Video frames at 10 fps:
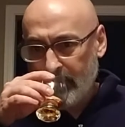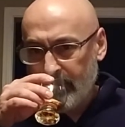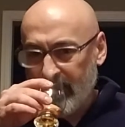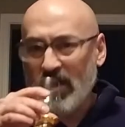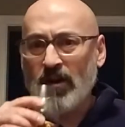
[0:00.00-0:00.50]

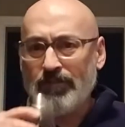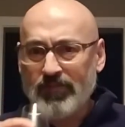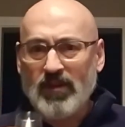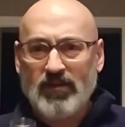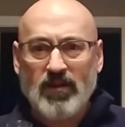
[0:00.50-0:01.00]
Yeah,
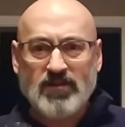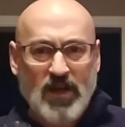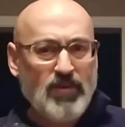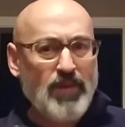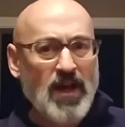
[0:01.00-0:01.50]
it's
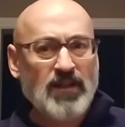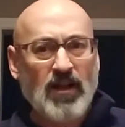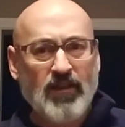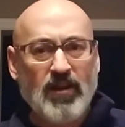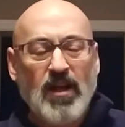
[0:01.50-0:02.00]
coming back now
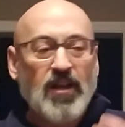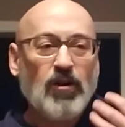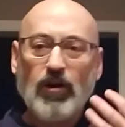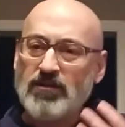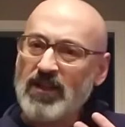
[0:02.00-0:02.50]
that
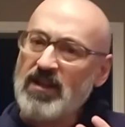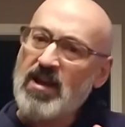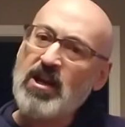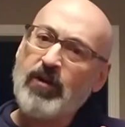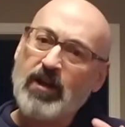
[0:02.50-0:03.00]
it's like
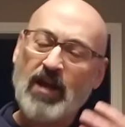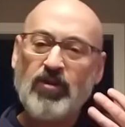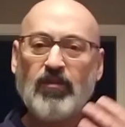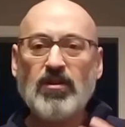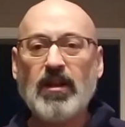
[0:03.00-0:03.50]
hearing. Have you
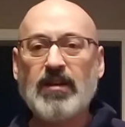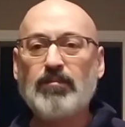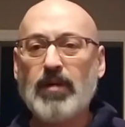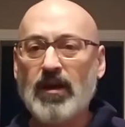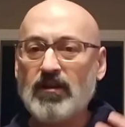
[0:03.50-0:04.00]
ever laid in
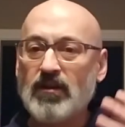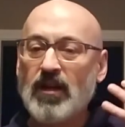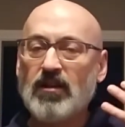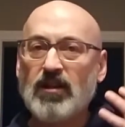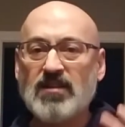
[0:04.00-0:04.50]
bed
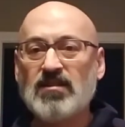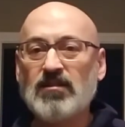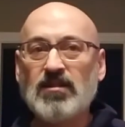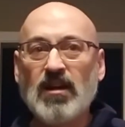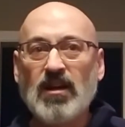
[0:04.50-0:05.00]
and
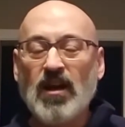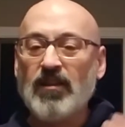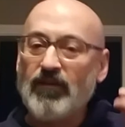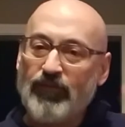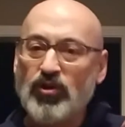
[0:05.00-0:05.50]
listened, and
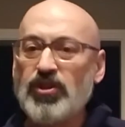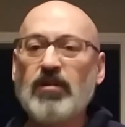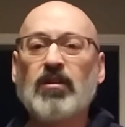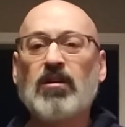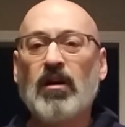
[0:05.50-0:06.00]
then first you hear
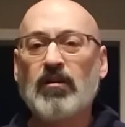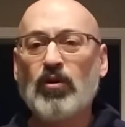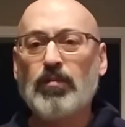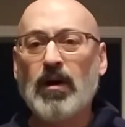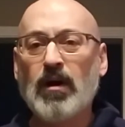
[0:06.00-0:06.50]
a car go
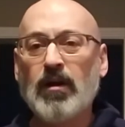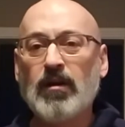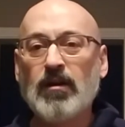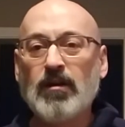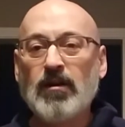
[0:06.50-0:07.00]
by,
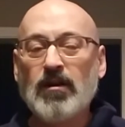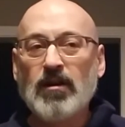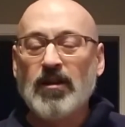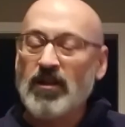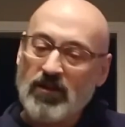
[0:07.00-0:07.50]

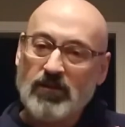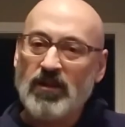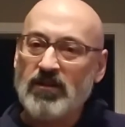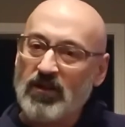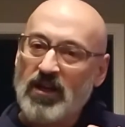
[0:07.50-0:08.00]
then
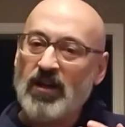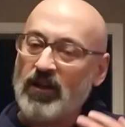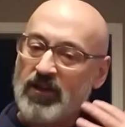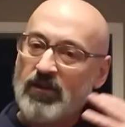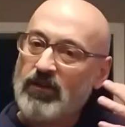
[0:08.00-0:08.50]
you kind
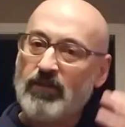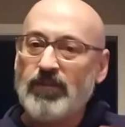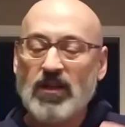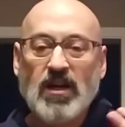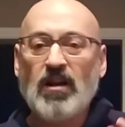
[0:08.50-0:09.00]

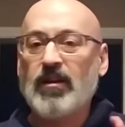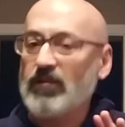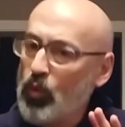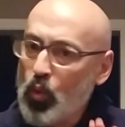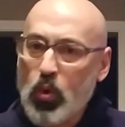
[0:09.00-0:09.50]
of
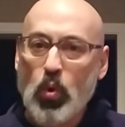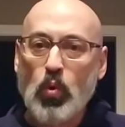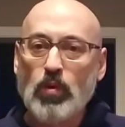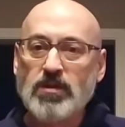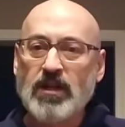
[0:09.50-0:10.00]

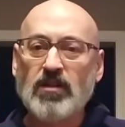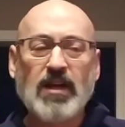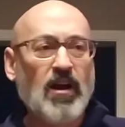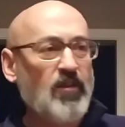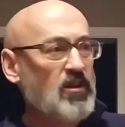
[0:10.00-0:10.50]
settle
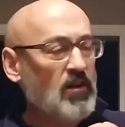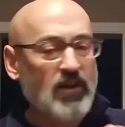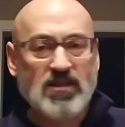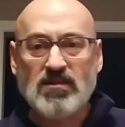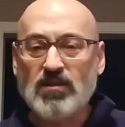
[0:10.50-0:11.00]
down, and then you
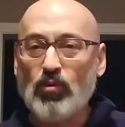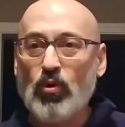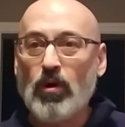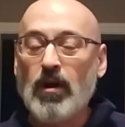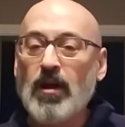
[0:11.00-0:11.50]
listen some
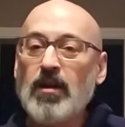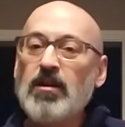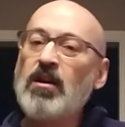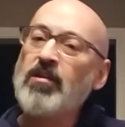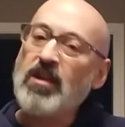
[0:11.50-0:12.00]
more. You
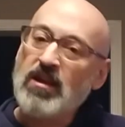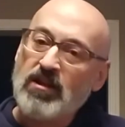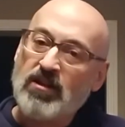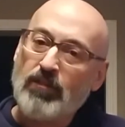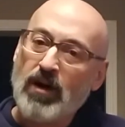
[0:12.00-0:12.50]
hear the heat
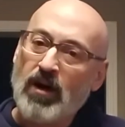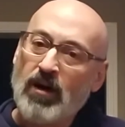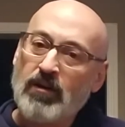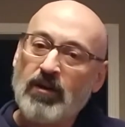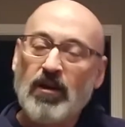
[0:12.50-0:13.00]
come
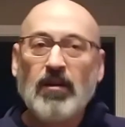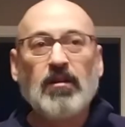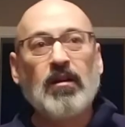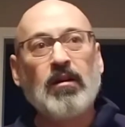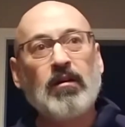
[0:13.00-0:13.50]
on,
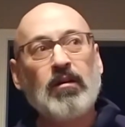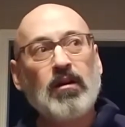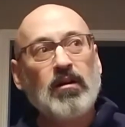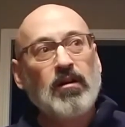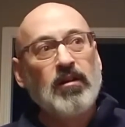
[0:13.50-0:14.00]
you hear
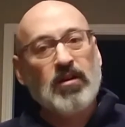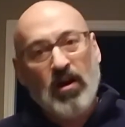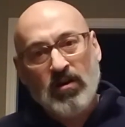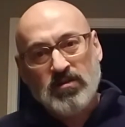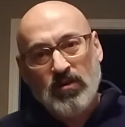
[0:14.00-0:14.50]
the
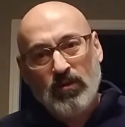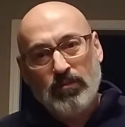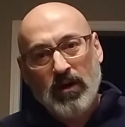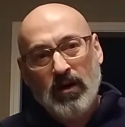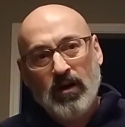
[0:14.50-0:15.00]
cars go
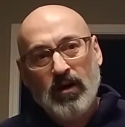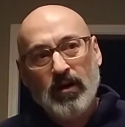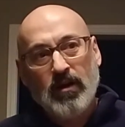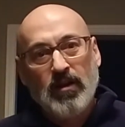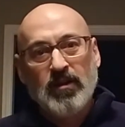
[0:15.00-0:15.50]
by,
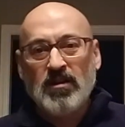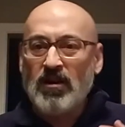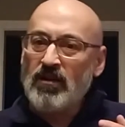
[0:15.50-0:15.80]
then you hear the